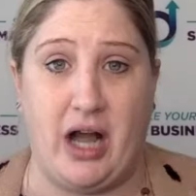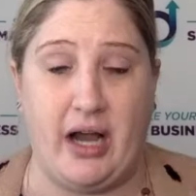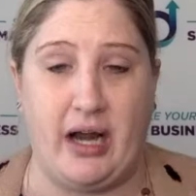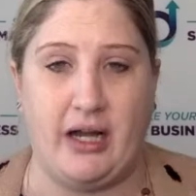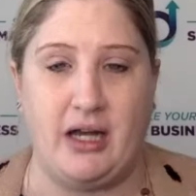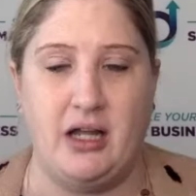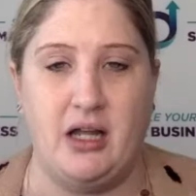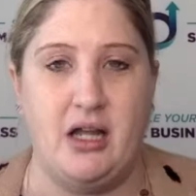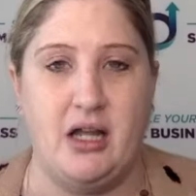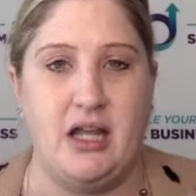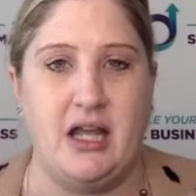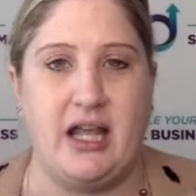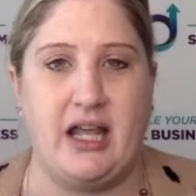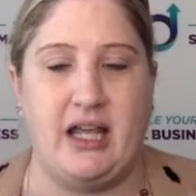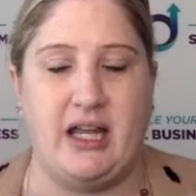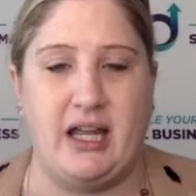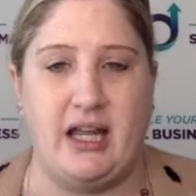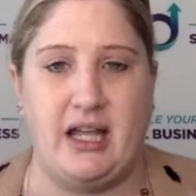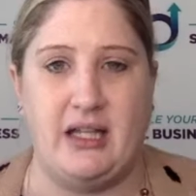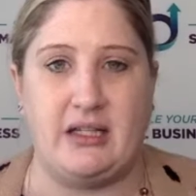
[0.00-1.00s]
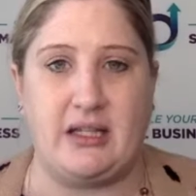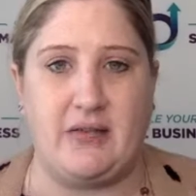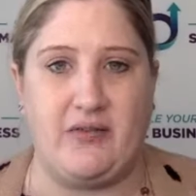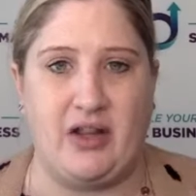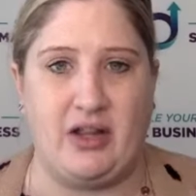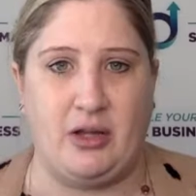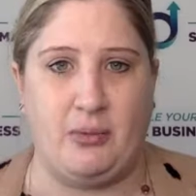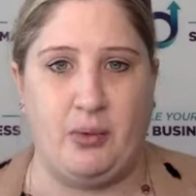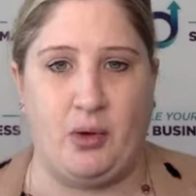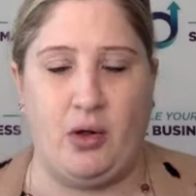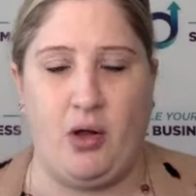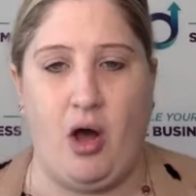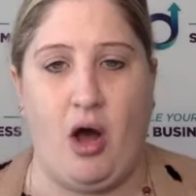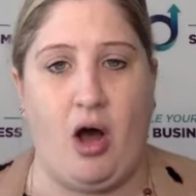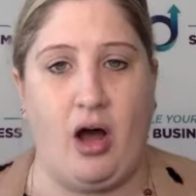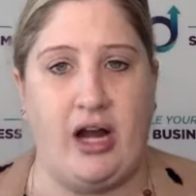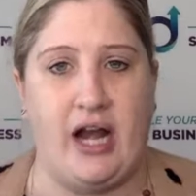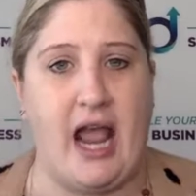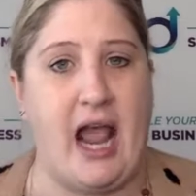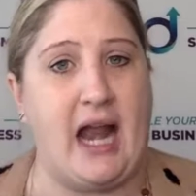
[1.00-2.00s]
9. It is available
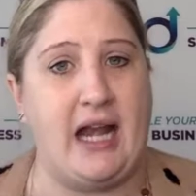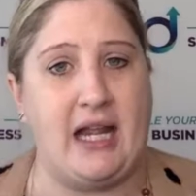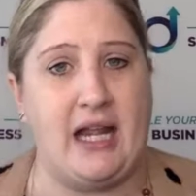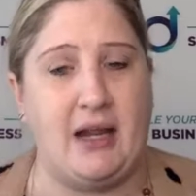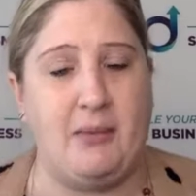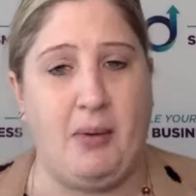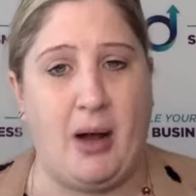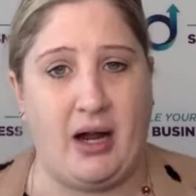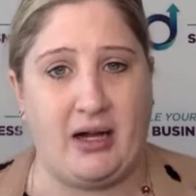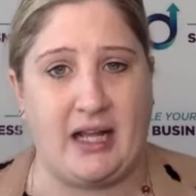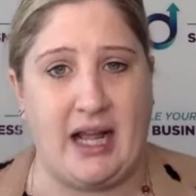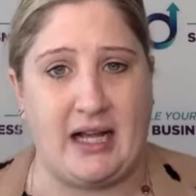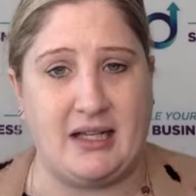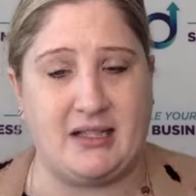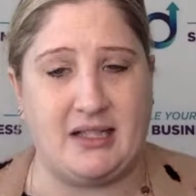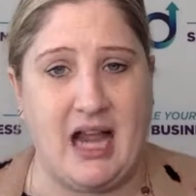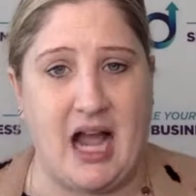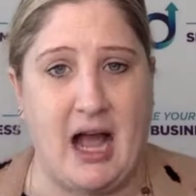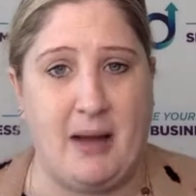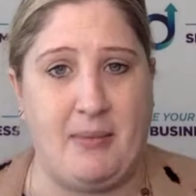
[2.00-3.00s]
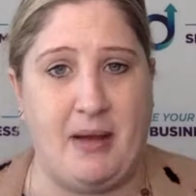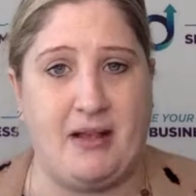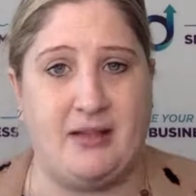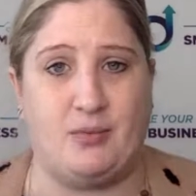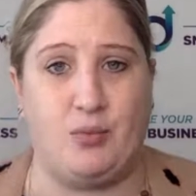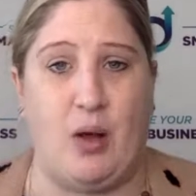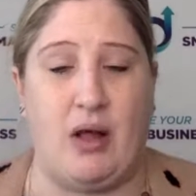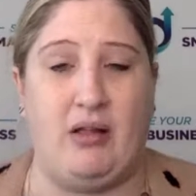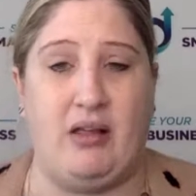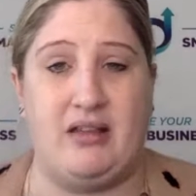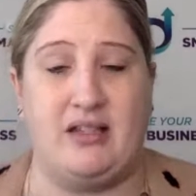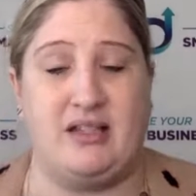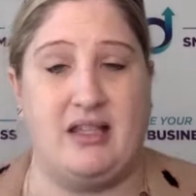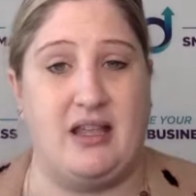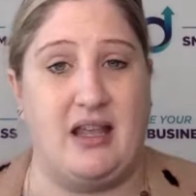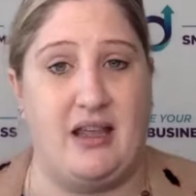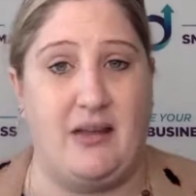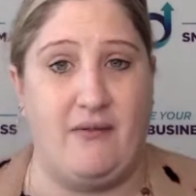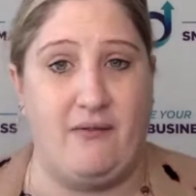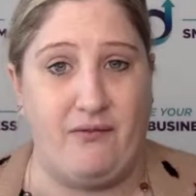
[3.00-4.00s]
on any podcast app, as well as
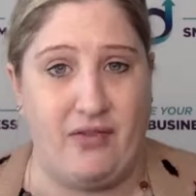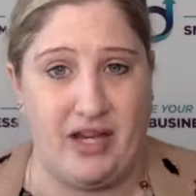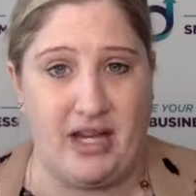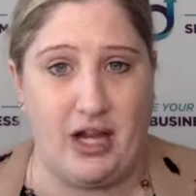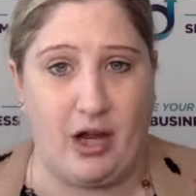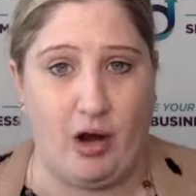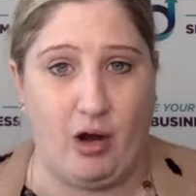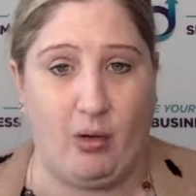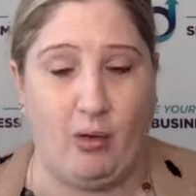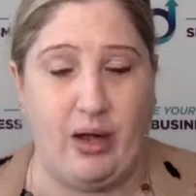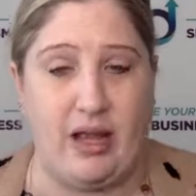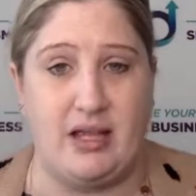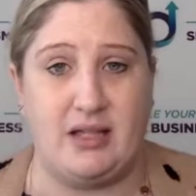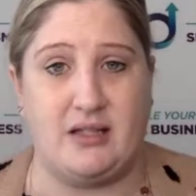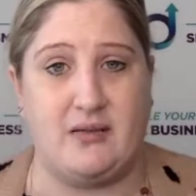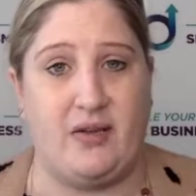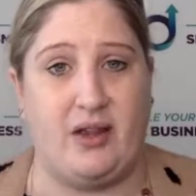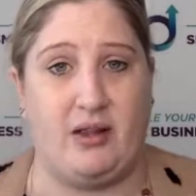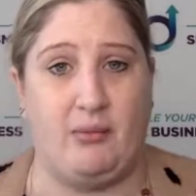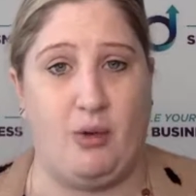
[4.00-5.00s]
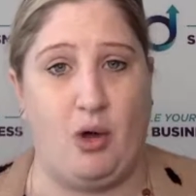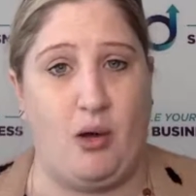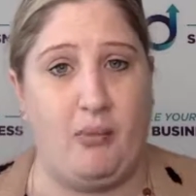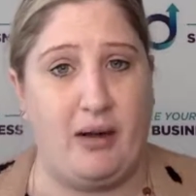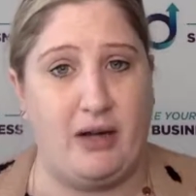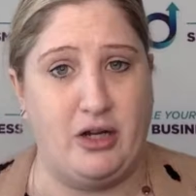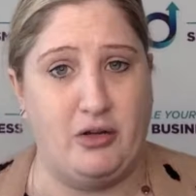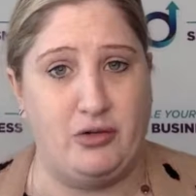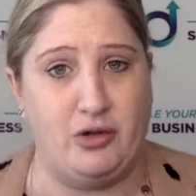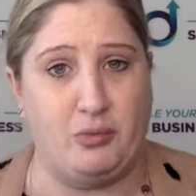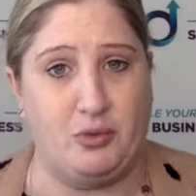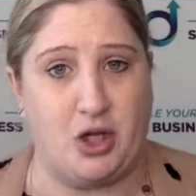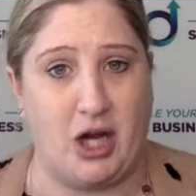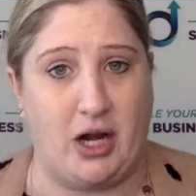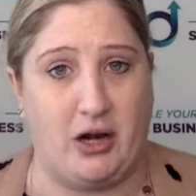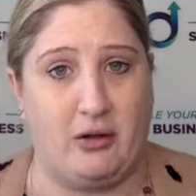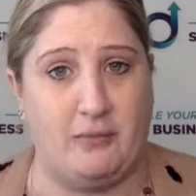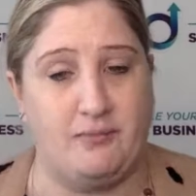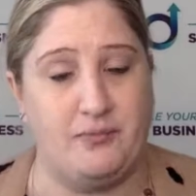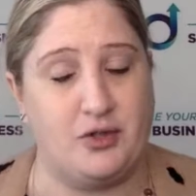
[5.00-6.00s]
the video is available on my YouTube
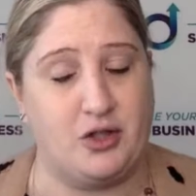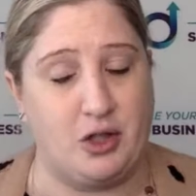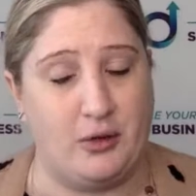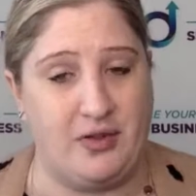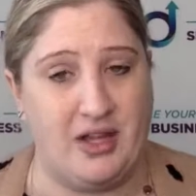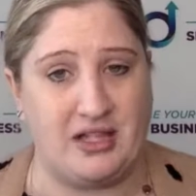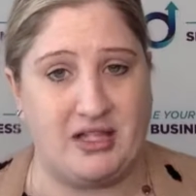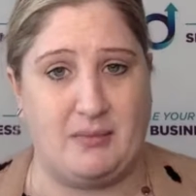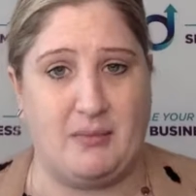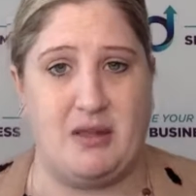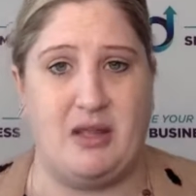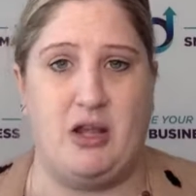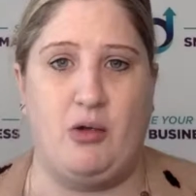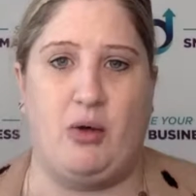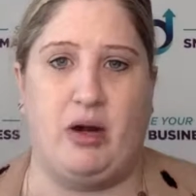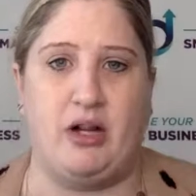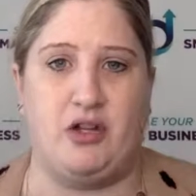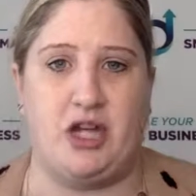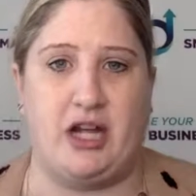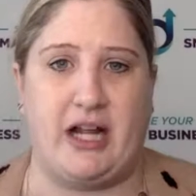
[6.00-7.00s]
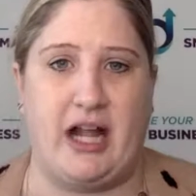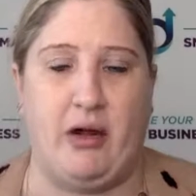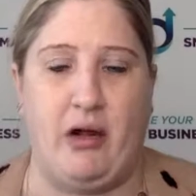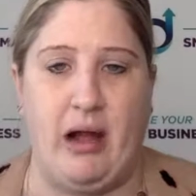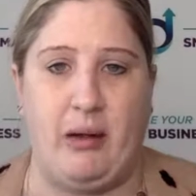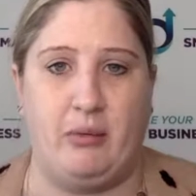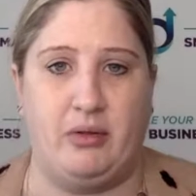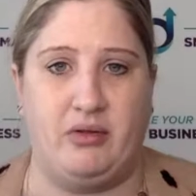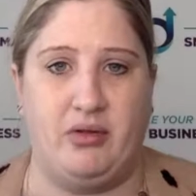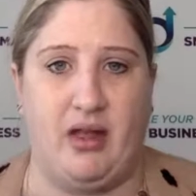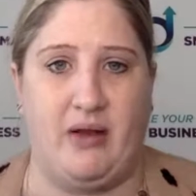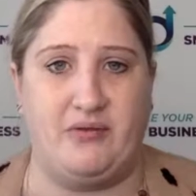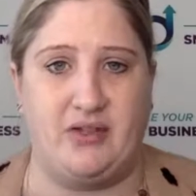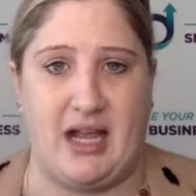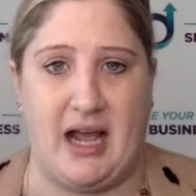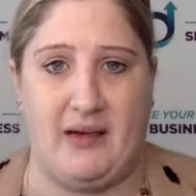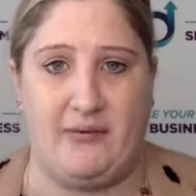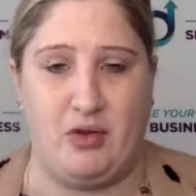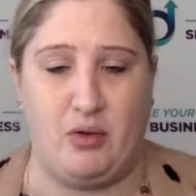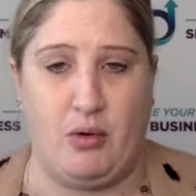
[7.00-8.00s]
channel. So if that's something that you want to check out, I would love
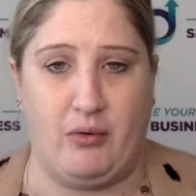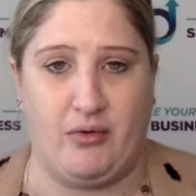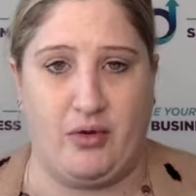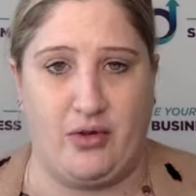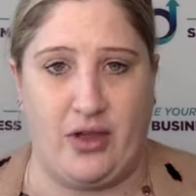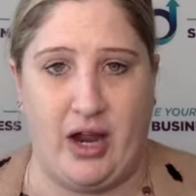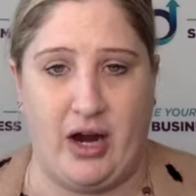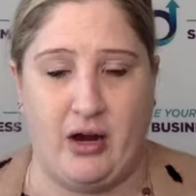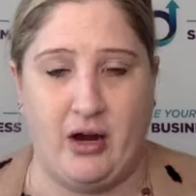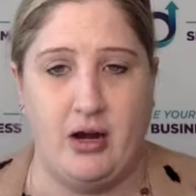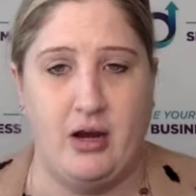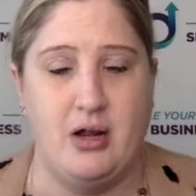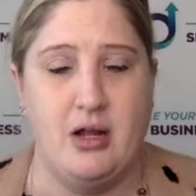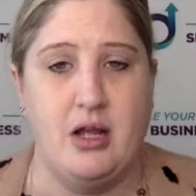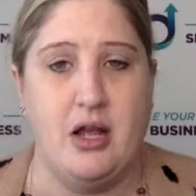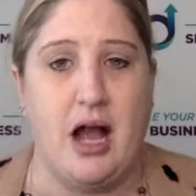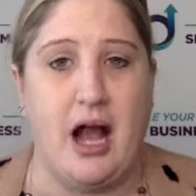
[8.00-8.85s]
to have you over there.